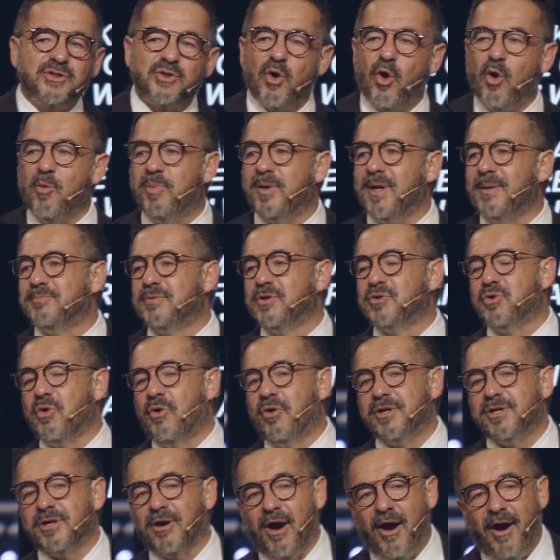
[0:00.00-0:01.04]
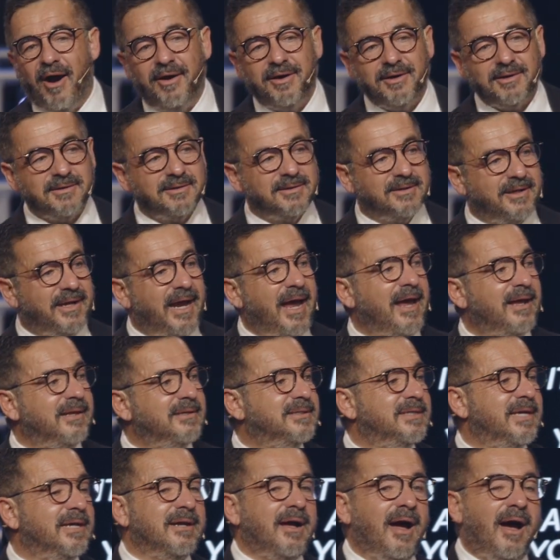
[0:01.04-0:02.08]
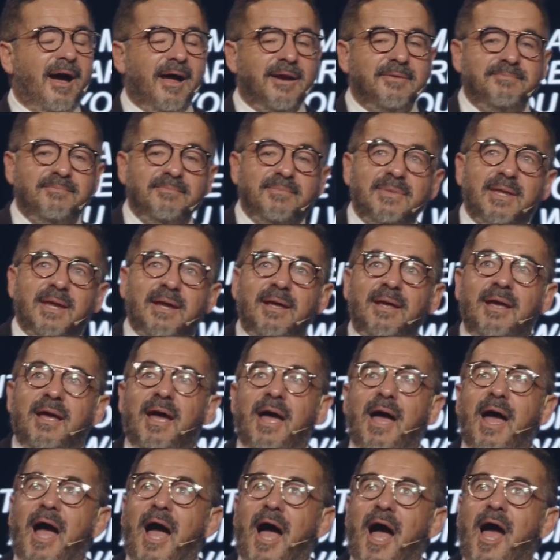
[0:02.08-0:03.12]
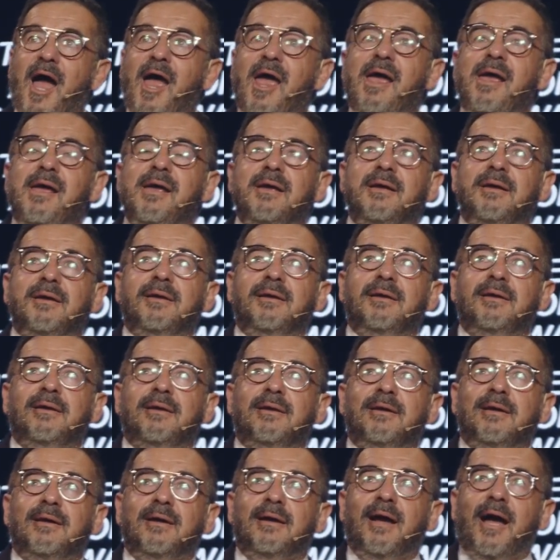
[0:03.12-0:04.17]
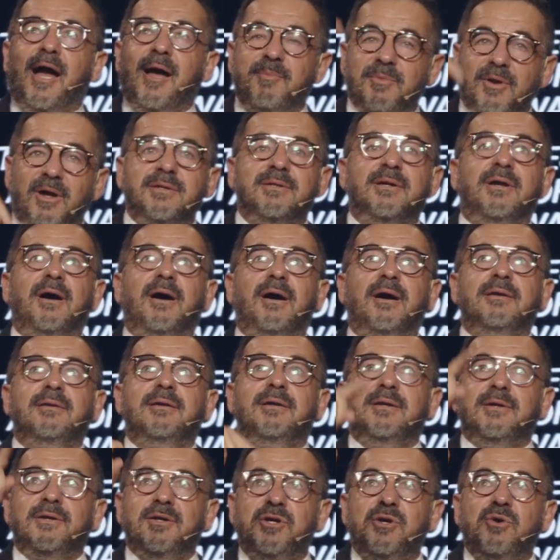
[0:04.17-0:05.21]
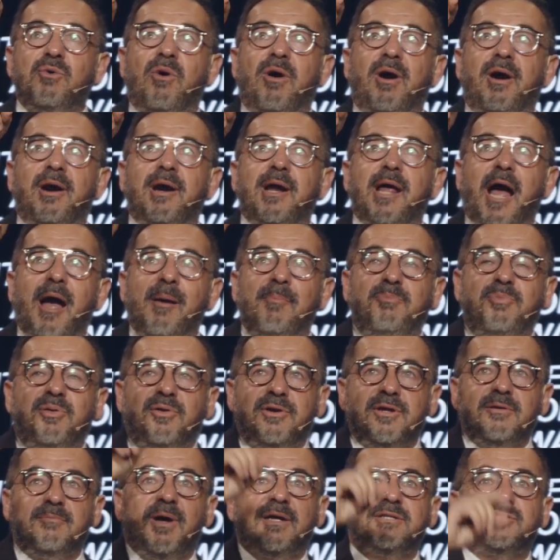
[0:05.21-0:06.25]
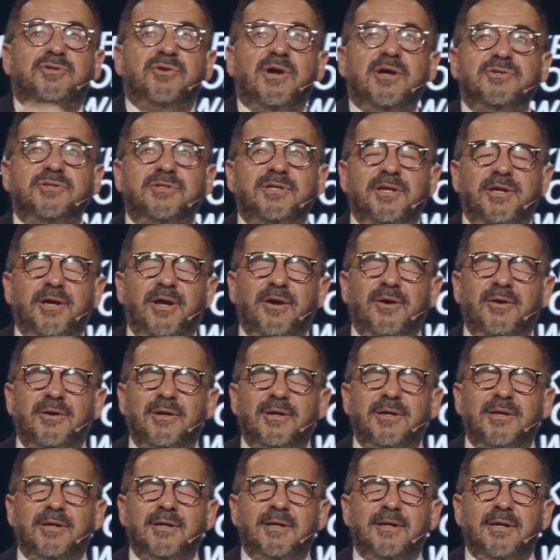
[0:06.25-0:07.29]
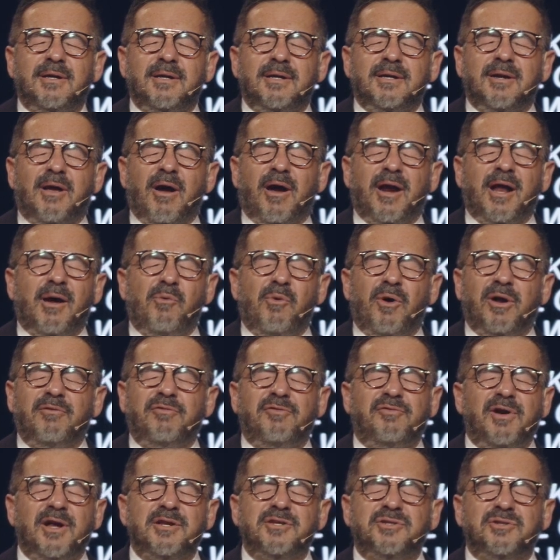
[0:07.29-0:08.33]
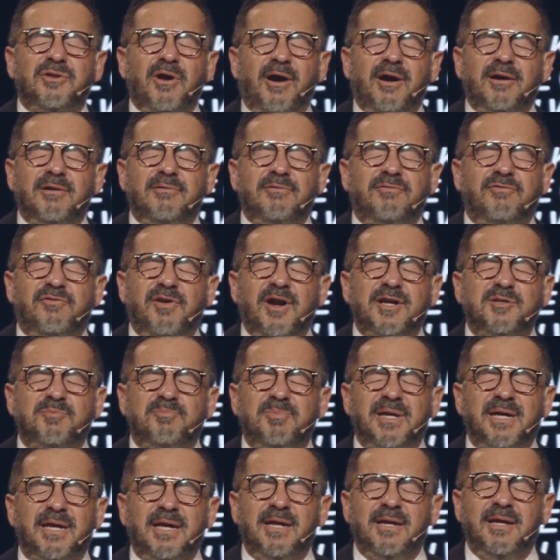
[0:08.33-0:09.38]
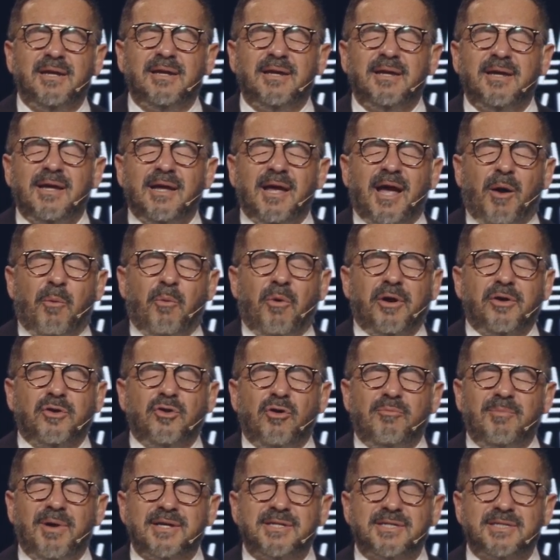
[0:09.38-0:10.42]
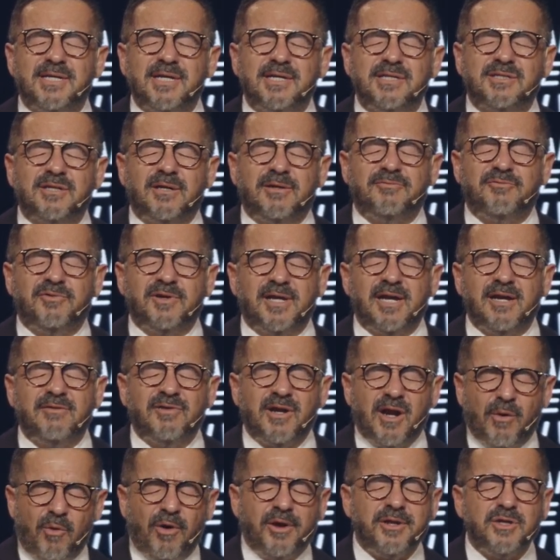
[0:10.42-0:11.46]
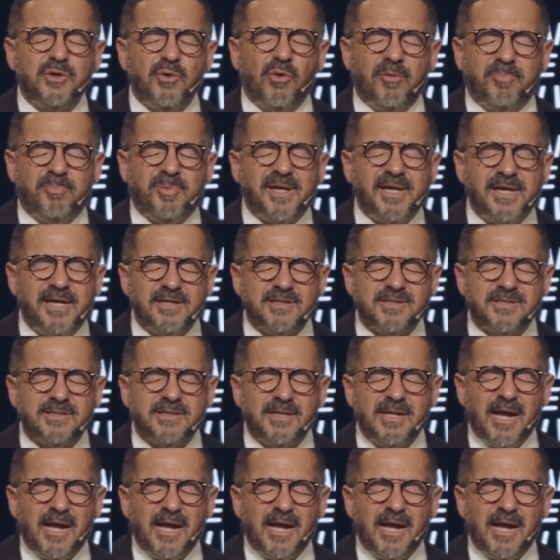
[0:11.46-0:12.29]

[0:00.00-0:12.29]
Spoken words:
you open up the door of your heart today and say, God, I am not God. You are. I'm putting my trust in you. God, I want a fresh start, fresh beginning. I want to know my sins are forgiven. I want your peace.